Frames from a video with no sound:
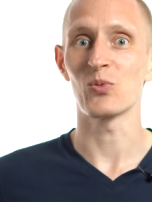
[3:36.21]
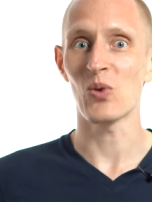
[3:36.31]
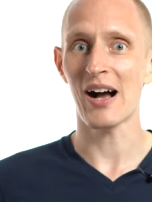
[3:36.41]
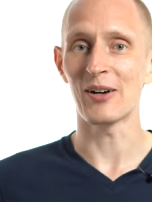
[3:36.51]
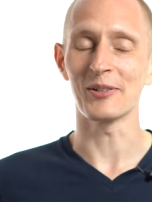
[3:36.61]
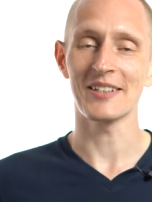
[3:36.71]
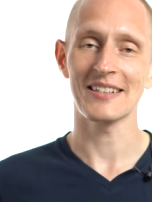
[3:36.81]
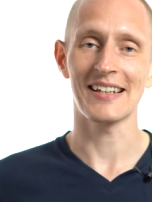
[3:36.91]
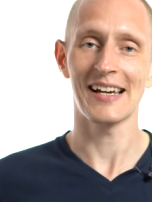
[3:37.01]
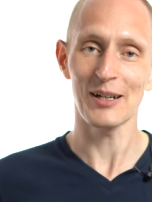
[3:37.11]
Wow,
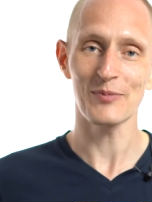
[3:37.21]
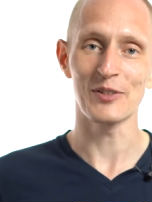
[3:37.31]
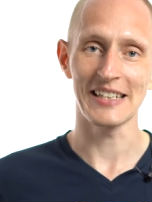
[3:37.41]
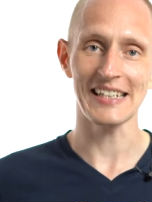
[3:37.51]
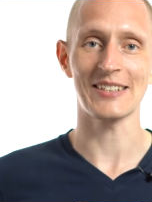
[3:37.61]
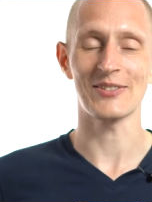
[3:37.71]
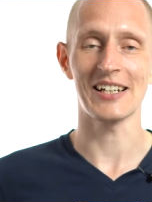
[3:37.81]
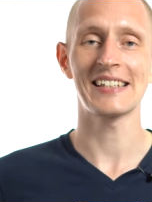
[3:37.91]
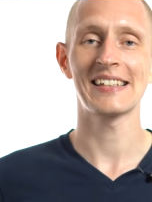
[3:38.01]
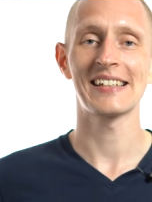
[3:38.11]
sign up for this, right?